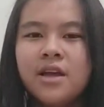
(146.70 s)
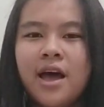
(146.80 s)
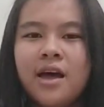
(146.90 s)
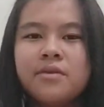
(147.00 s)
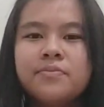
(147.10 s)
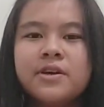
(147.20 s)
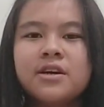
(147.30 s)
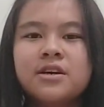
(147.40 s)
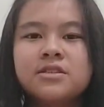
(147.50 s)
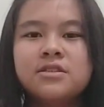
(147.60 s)
And
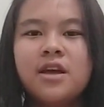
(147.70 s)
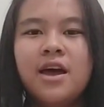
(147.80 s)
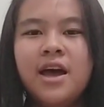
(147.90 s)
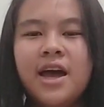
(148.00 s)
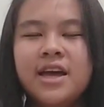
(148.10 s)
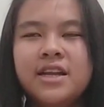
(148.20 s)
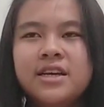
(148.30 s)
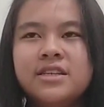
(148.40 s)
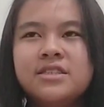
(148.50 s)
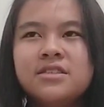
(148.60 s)
because it
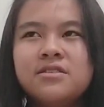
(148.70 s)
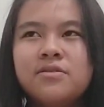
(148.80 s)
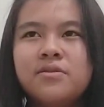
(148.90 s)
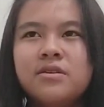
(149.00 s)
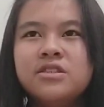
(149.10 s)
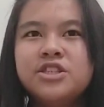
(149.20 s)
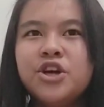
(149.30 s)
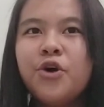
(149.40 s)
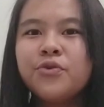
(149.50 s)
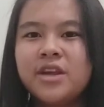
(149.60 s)
is
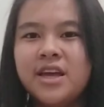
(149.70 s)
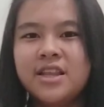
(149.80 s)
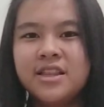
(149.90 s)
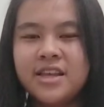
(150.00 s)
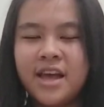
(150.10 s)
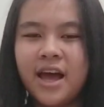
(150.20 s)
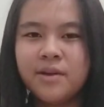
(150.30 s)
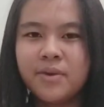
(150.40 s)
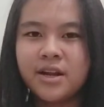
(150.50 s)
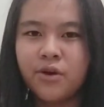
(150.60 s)
shown in the
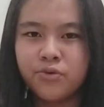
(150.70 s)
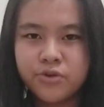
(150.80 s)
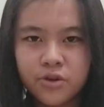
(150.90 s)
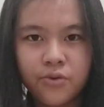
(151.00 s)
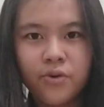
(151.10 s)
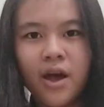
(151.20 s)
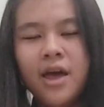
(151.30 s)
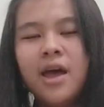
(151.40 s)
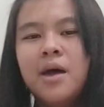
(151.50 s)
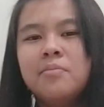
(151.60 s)
anime Naruto,
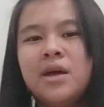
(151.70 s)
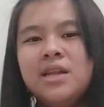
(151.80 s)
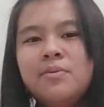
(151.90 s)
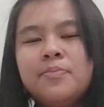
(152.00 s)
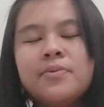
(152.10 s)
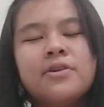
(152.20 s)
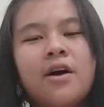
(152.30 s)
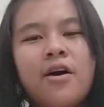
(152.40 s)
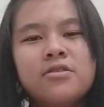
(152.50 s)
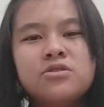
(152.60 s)
many people
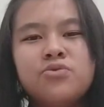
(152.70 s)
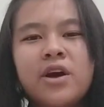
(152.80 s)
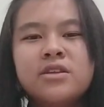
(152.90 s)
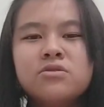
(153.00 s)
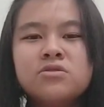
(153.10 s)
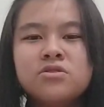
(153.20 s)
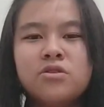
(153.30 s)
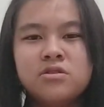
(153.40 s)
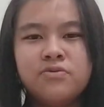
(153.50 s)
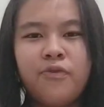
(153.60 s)
are trying to
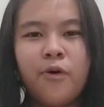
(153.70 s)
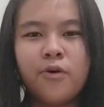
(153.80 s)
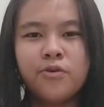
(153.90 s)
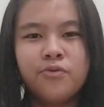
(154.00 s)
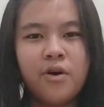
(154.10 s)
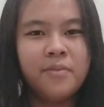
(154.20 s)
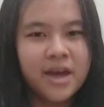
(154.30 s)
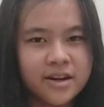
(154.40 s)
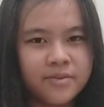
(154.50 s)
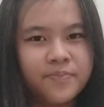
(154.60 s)
search for
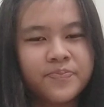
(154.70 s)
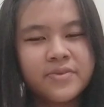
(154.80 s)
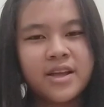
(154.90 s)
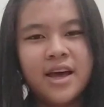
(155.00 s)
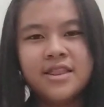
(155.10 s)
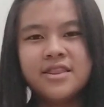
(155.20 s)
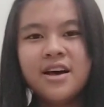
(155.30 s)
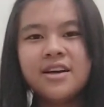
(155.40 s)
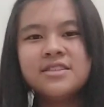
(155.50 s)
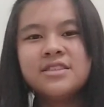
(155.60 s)
ramen, and
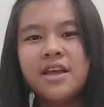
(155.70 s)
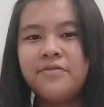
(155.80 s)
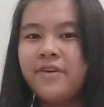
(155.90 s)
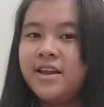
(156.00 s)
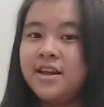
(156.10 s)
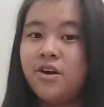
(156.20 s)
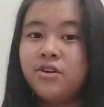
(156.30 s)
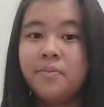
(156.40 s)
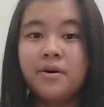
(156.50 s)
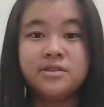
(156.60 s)
thus they find
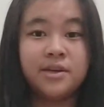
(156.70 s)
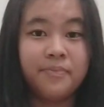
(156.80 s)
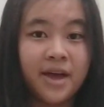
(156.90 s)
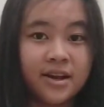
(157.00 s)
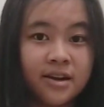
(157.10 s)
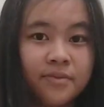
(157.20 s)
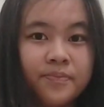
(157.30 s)
out about Japan.